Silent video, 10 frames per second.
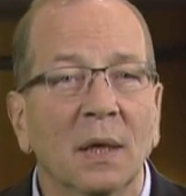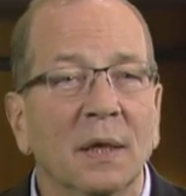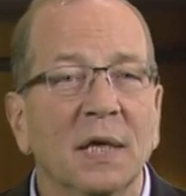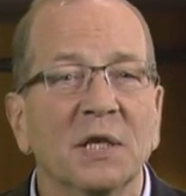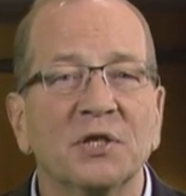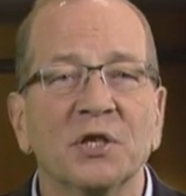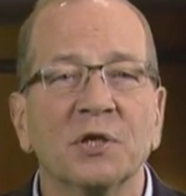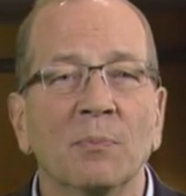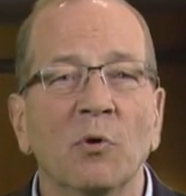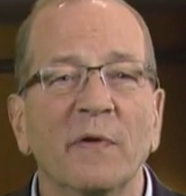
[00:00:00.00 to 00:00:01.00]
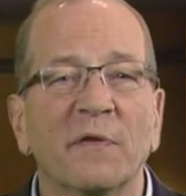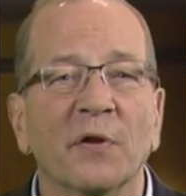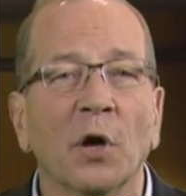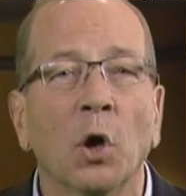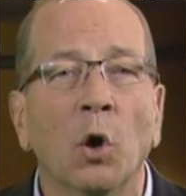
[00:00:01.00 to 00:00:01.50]
This is a movie for
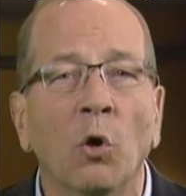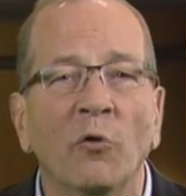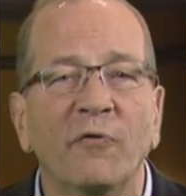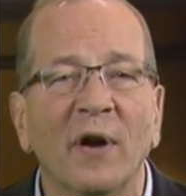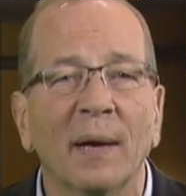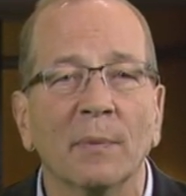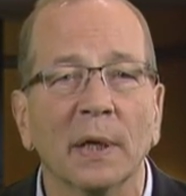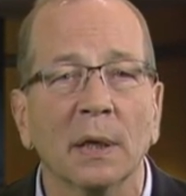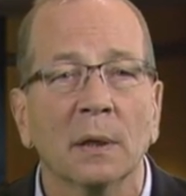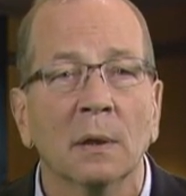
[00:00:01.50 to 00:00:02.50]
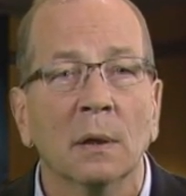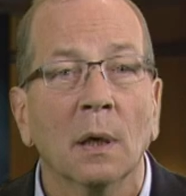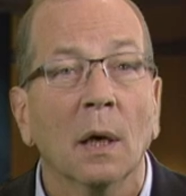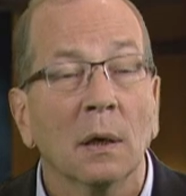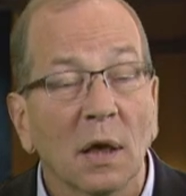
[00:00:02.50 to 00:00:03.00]
the whole family.
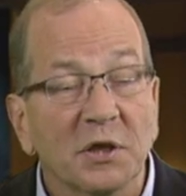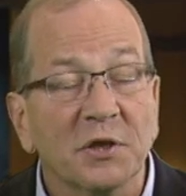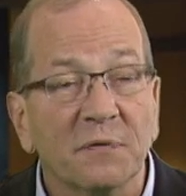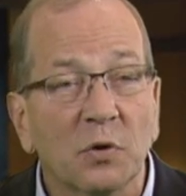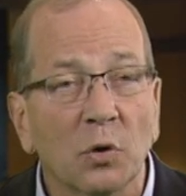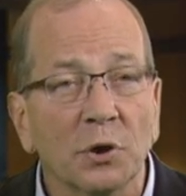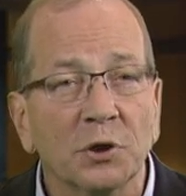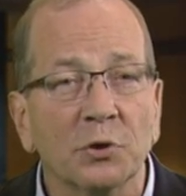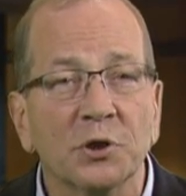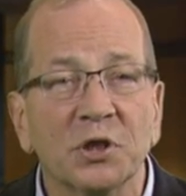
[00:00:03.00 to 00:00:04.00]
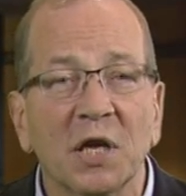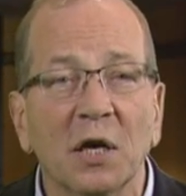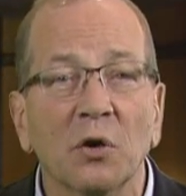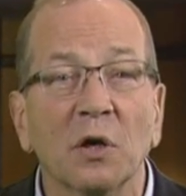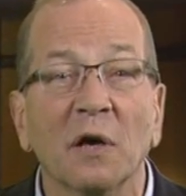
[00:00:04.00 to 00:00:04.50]
Unless, of course, you're
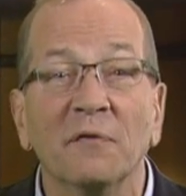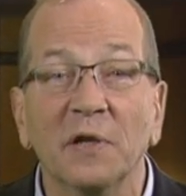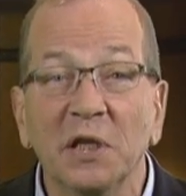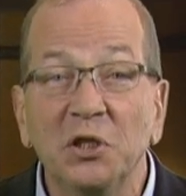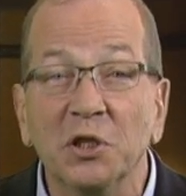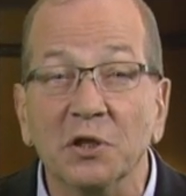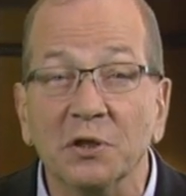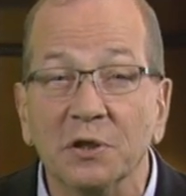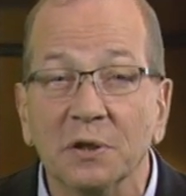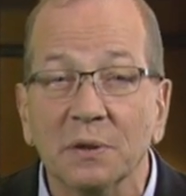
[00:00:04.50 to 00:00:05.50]
scared of leeches.